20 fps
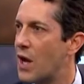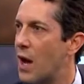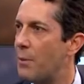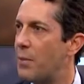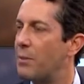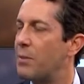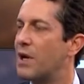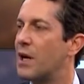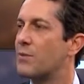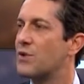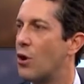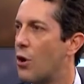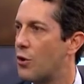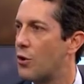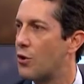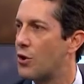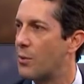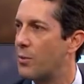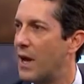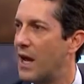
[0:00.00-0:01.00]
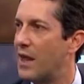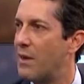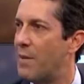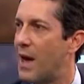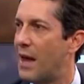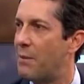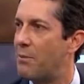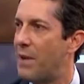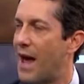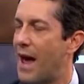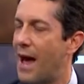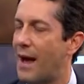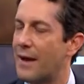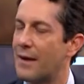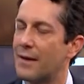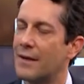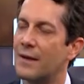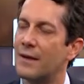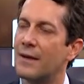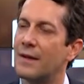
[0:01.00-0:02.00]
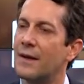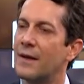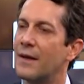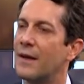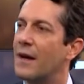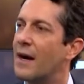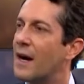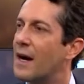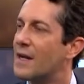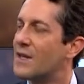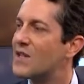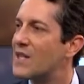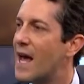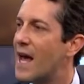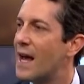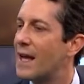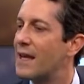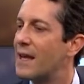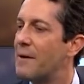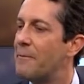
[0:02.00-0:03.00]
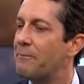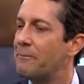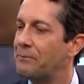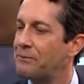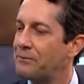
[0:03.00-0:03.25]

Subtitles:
it becomes harder to pay that back. Second,